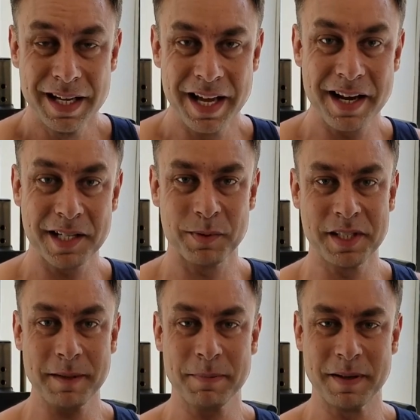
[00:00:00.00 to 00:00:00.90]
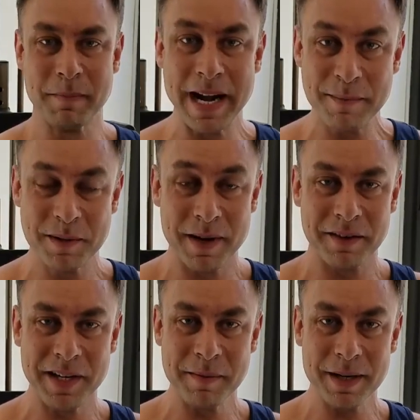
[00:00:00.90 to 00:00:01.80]
Hey guys, what's up? My name is
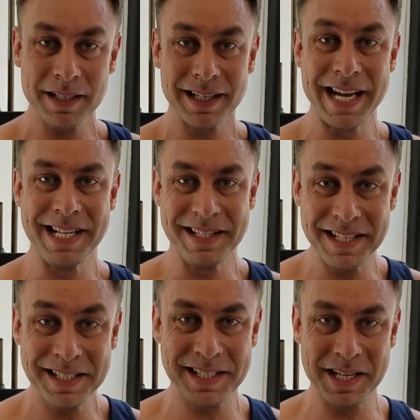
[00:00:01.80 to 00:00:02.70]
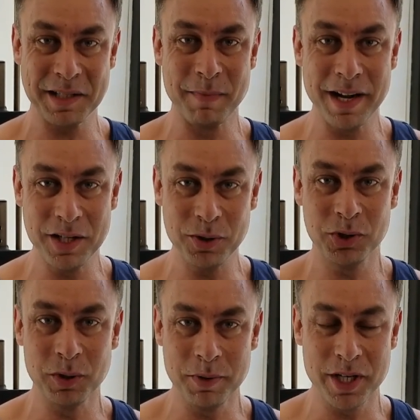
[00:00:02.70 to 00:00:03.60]
Maik Wiedenbach and this is my
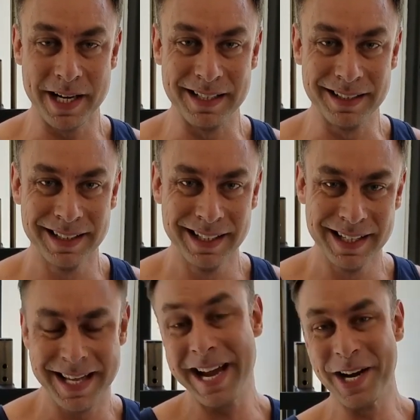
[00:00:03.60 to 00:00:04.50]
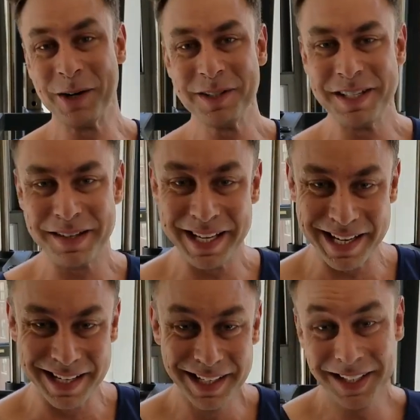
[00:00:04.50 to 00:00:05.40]
YouTube channel. Yeah, I know what you're
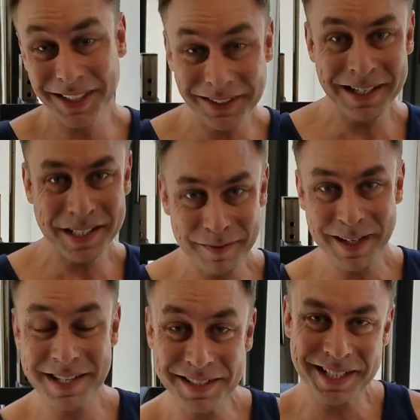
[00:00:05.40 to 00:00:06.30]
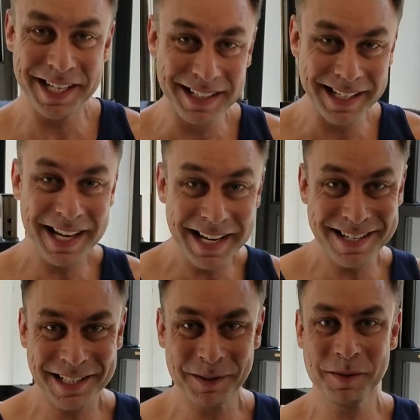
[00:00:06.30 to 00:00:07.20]
thinking. Oh, another fitness channel. Yay,
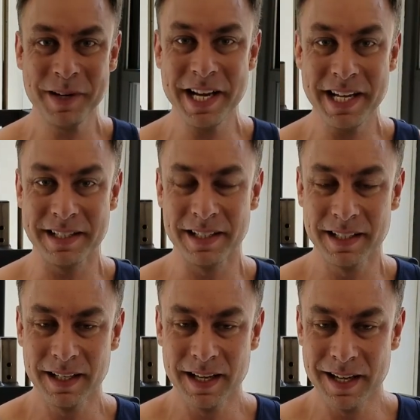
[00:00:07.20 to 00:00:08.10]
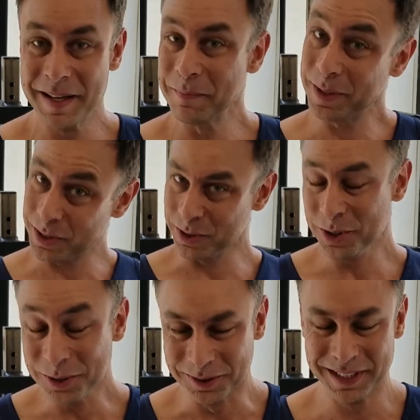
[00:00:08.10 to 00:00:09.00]
that's what we need. But you
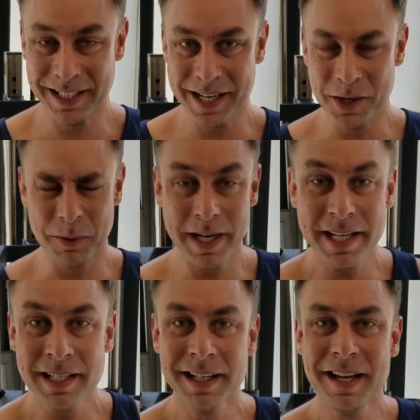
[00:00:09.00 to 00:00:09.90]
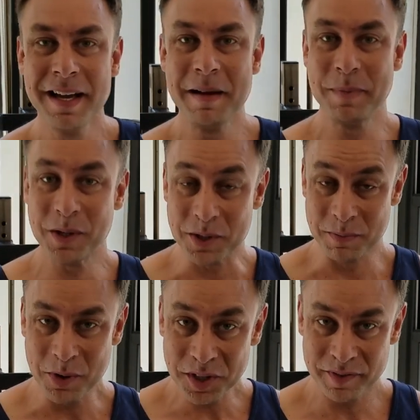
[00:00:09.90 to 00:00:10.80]
do. You know why? Because
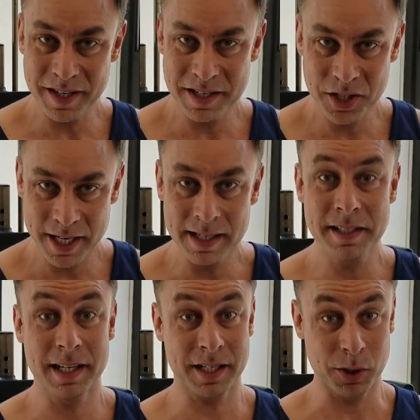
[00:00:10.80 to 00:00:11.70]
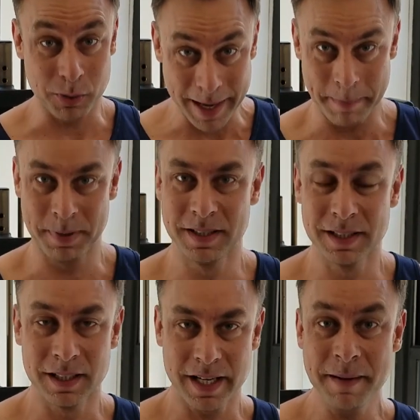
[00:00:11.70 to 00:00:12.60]
most fitness channels are crap.
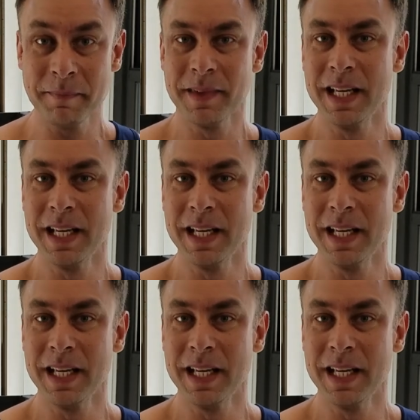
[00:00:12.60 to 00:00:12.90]
Okay?